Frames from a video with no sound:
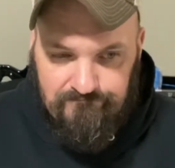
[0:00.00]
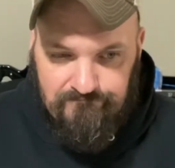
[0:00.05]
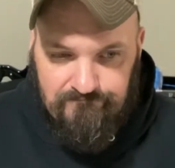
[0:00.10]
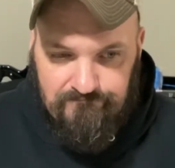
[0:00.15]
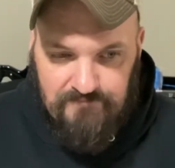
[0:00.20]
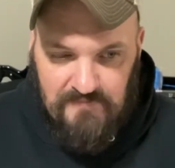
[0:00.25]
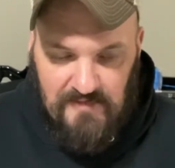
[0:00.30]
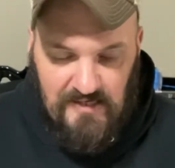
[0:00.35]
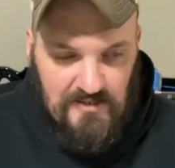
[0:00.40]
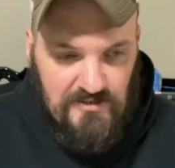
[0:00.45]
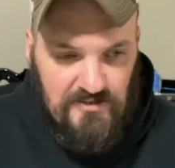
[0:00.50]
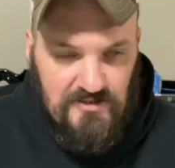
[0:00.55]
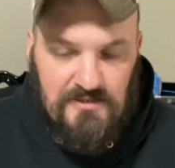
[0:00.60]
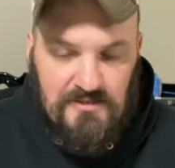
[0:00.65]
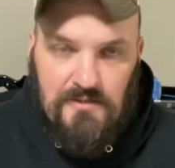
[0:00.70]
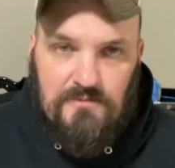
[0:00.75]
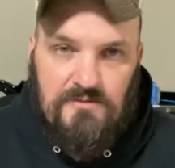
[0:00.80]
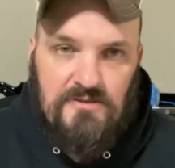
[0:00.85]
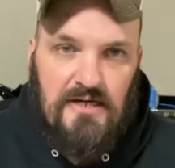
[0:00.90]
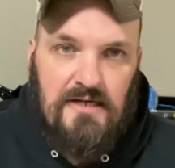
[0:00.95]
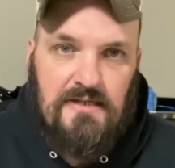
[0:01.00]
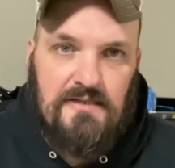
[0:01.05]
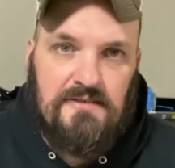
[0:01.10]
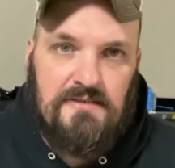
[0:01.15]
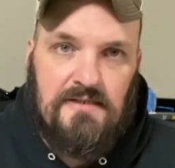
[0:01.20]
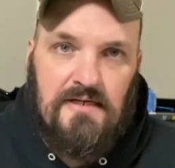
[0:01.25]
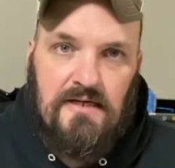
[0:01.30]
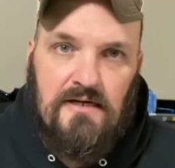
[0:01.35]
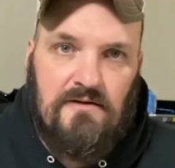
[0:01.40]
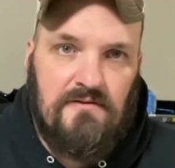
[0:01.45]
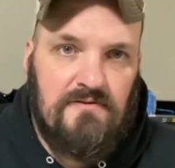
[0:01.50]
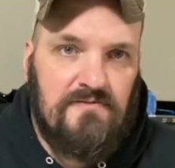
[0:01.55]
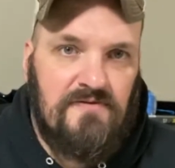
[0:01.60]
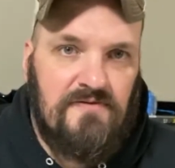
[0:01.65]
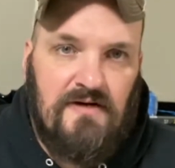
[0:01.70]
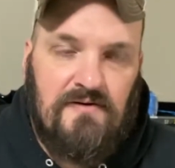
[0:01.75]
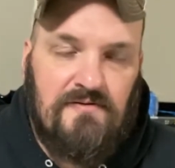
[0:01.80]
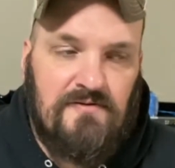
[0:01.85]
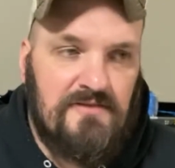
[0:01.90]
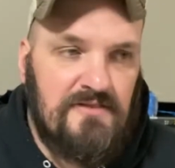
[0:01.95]
Yeah, just come check us out. If
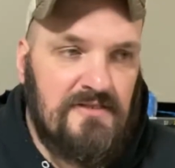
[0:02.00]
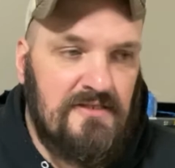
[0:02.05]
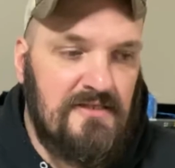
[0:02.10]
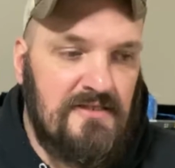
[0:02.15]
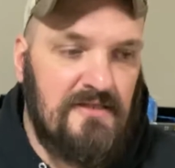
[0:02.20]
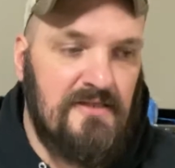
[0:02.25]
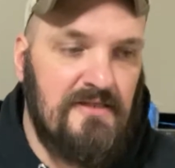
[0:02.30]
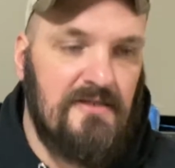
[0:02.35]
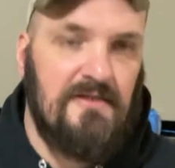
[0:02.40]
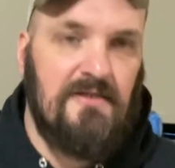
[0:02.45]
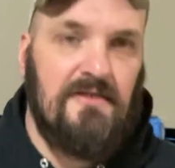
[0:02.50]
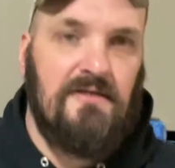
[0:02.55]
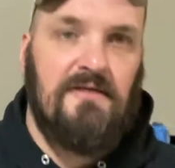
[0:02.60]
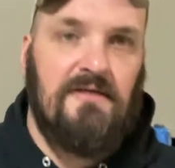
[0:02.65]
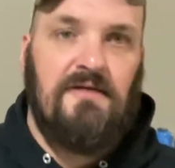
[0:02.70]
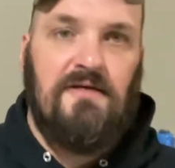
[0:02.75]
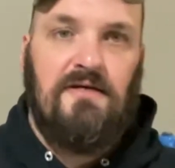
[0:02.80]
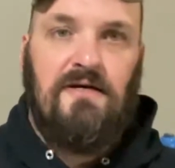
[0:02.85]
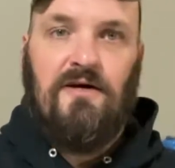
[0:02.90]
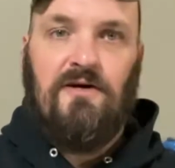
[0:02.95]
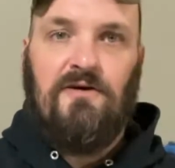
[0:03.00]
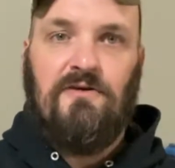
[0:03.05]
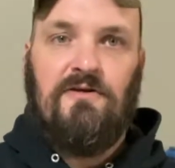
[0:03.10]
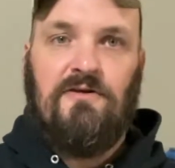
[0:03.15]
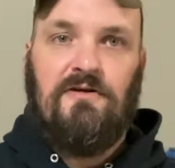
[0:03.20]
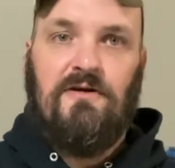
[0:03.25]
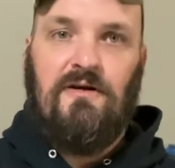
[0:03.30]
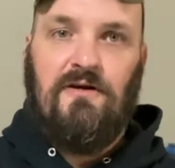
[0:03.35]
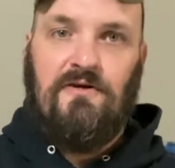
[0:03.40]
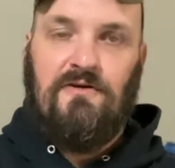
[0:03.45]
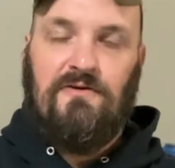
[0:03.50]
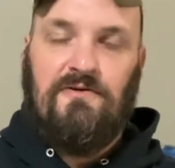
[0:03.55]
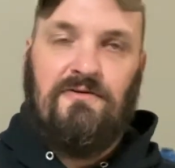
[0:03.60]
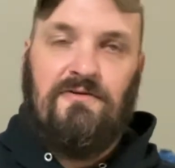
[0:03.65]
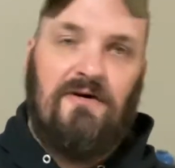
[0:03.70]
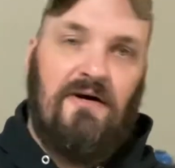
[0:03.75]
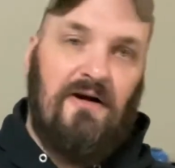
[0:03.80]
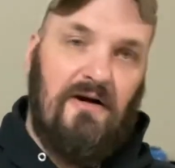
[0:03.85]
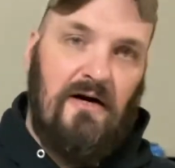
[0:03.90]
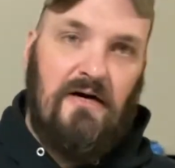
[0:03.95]
you ever see
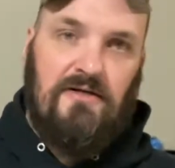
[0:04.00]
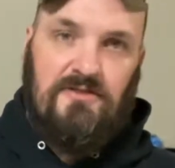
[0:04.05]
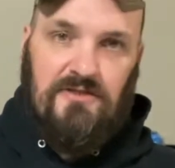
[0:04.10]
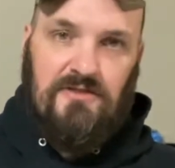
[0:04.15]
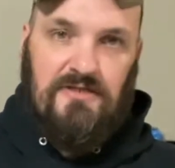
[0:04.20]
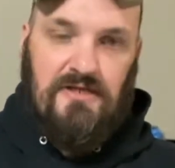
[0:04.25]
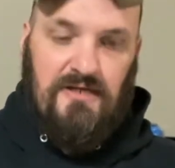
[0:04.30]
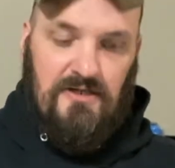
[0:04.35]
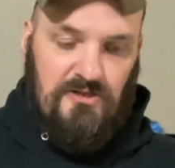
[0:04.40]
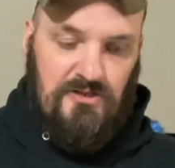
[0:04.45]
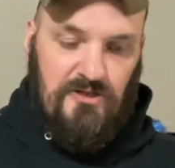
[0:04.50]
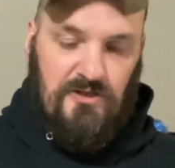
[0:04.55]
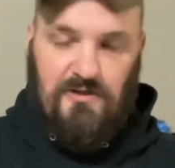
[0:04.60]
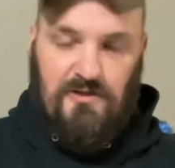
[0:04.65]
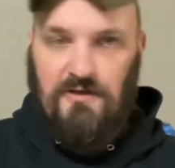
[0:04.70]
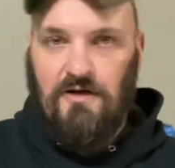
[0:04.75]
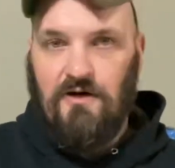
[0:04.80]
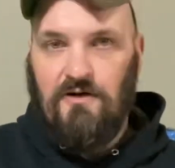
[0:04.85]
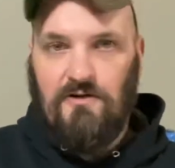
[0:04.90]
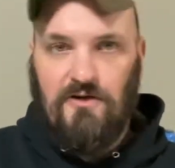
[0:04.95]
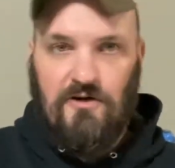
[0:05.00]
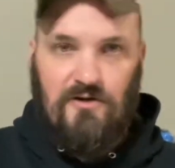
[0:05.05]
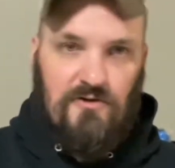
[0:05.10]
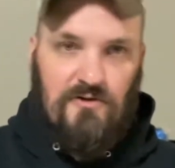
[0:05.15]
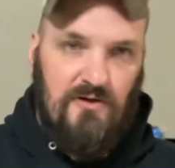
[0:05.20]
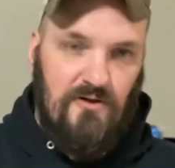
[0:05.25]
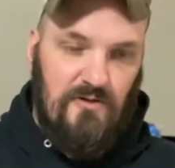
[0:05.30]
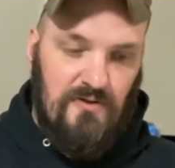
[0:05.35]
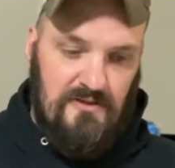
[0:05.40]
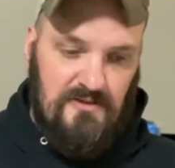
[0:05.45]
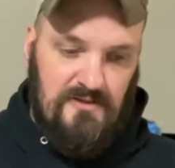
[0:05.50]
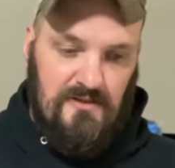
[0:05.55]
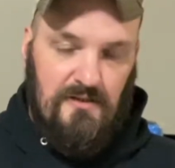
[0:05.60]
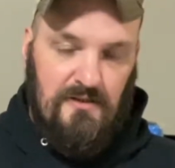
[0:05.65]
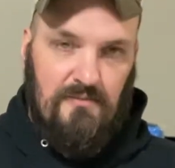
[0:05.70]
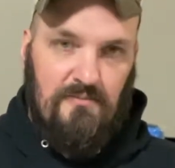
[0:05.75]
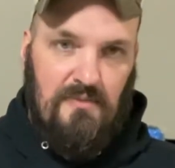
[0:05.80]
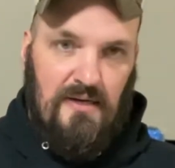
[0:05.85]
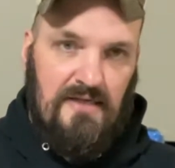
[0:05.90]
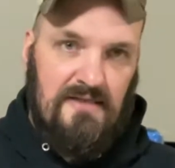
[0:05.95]
I should get a shirt. Our logo is
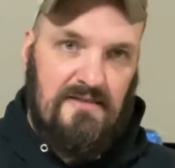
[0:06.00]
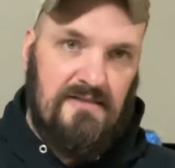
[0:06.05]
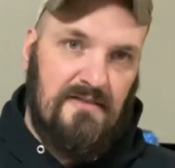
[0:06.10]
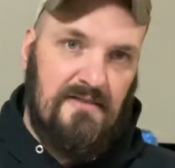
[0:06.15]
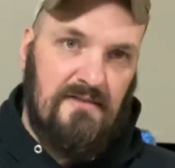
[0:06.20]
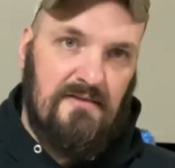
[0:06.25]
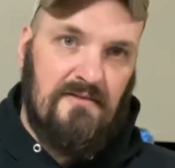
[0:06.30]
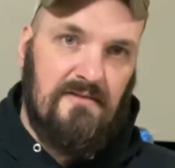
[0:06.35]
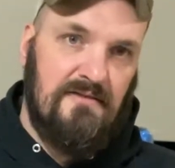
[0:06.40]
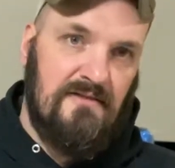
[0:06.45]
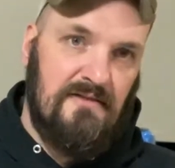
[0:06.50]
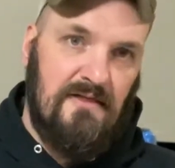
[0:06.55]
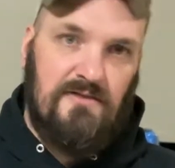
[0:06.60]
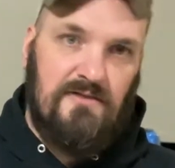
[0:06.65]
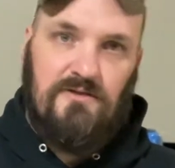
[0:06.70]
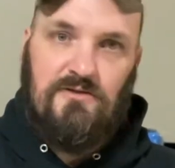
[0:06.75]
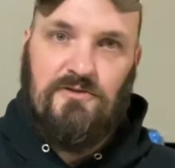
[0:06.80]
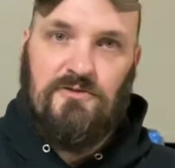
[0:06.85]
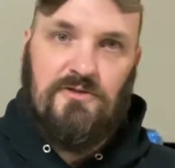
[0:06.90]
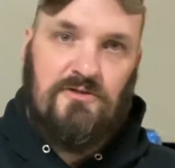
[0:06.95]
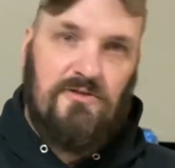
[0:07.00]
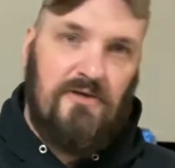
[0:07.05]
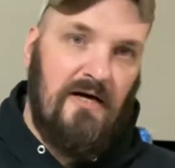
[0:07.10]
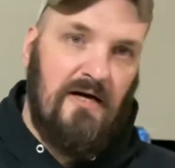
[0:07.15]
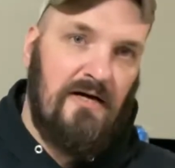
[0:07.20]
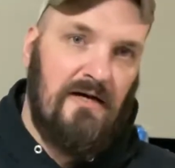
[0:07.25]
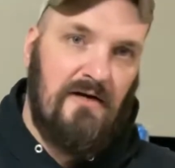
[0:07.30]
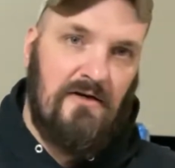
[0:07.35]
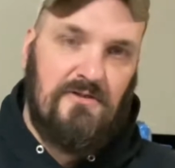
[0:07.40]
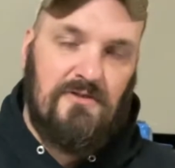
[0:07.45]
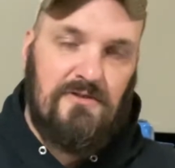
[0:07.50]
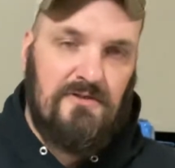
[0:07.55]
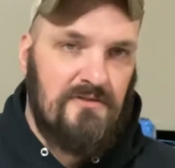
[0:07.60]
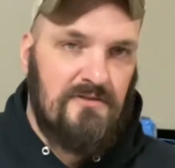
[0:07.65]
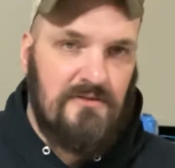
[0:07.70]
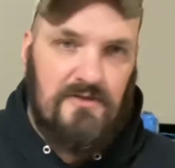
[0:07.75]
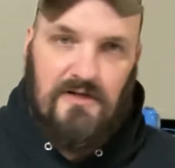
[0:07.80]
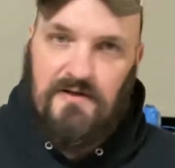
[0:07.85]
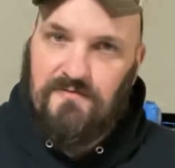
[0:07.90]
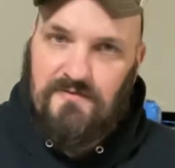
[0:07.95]
a bison. It says Hoosier Trad Archers. If
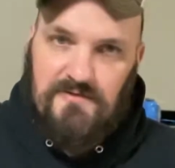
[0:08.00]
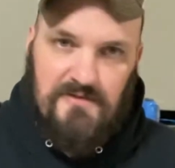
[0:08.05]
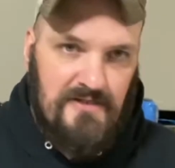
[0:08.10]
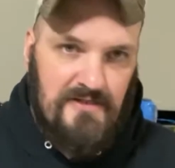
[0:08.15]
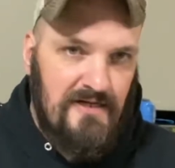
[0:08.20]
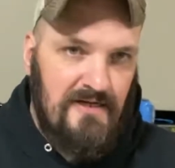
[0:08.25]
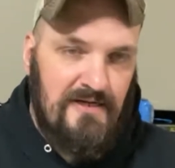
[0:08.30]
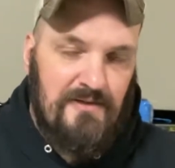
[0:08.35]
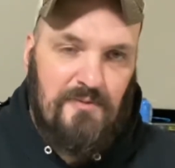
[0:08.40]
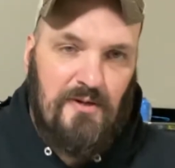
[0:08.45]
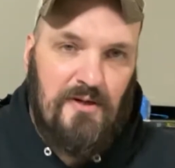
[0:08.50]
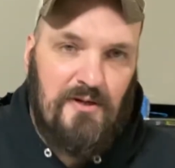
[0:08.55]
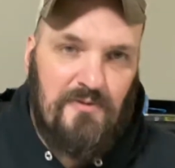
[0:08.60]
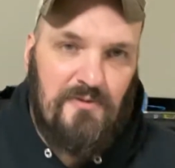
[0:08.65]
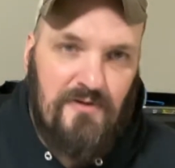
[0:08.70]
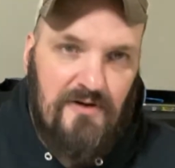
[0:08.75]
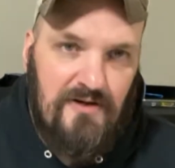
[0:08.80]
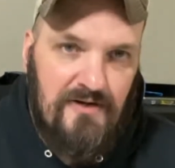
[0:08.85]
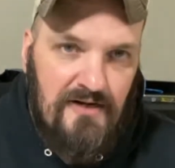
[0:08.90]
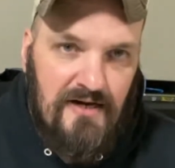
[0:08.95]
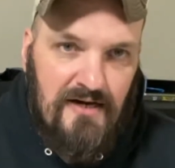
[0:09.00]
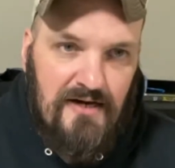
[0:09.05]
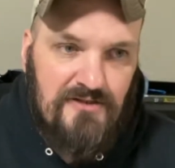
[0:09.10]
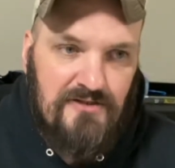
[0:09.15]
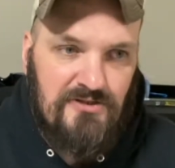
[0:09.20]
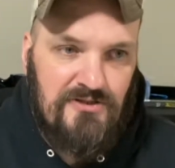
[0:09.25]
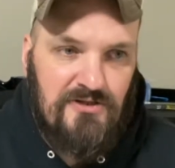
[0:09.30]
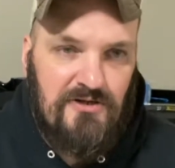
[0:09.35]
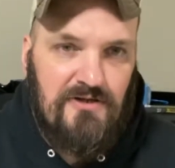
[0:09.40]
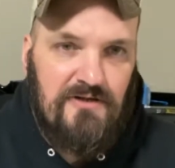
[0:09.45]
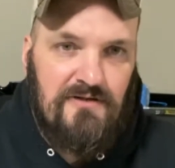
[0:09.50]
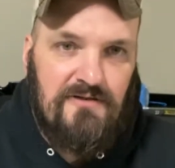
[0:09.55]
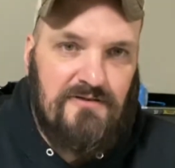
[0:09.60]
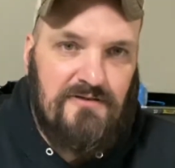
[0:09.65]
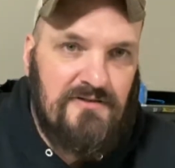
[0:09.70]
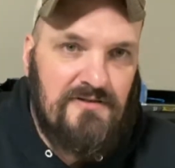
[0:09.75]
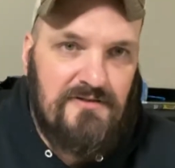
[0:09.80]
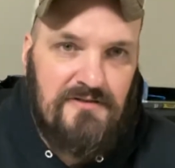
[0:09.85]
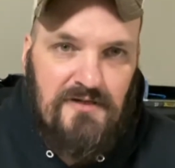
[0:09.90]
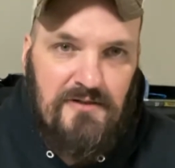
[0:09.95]
you ever see anybody wearing that shirt,
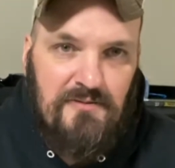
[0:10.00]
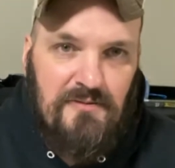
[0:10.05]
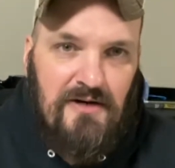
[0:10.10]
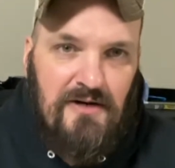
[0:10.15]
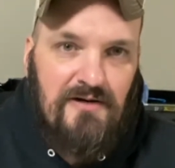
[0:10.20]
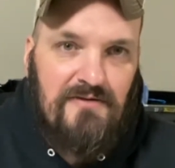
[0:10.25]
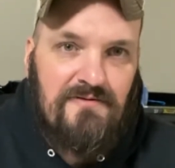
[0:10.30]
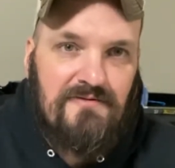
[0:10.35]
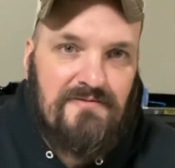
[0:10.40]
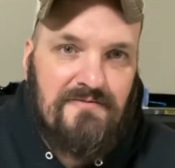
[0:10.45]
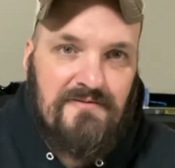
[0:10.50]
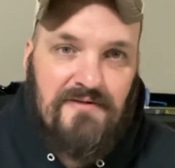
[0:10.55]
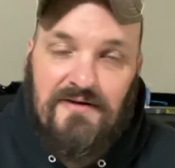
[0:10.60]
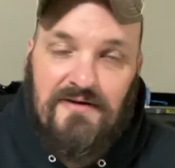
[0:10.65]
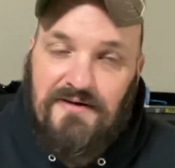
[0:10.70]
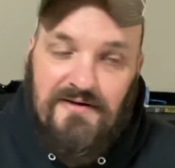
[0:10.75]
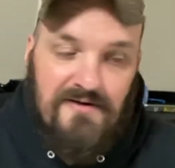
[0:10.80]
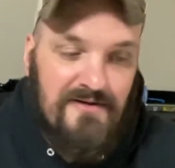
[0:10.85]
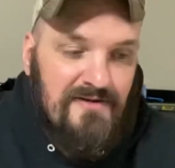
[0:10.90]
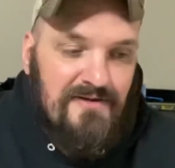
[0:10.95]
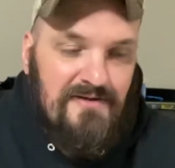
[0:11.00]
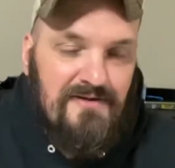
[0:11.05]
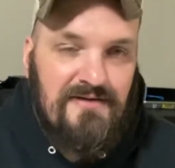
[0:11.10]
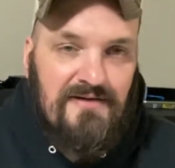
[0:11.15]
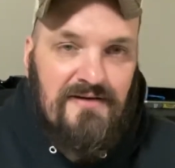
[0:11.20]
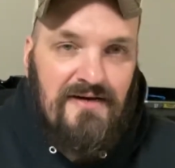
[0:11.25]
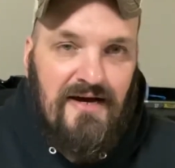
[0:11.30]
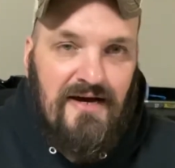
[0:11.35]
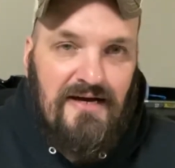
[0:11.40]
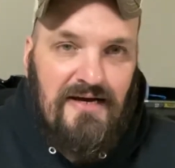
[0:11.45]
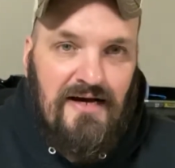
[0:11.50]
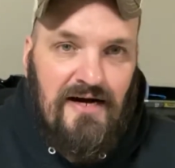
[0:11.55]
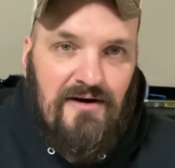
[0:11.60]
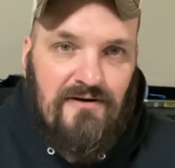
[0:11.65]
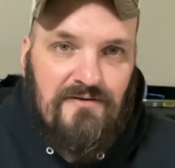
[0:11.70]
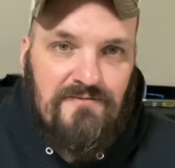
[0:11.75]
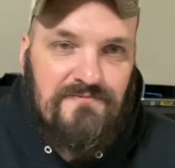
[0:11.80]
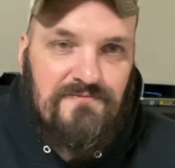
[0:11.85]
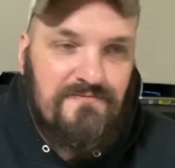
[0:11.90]
just come out and hang out.